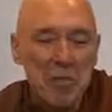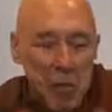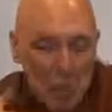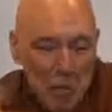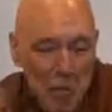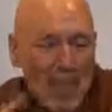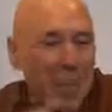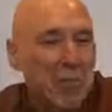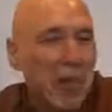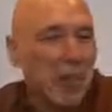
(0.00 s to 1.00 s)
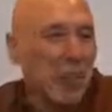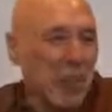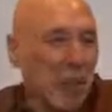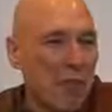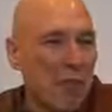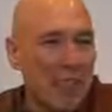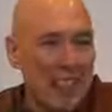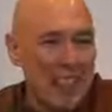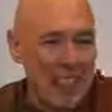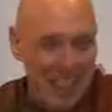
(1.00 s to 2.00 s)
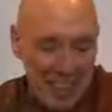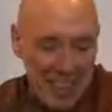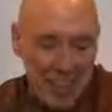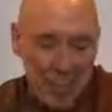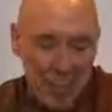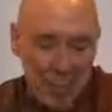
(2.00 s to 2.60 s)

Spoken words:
We will make abundant offerings to him.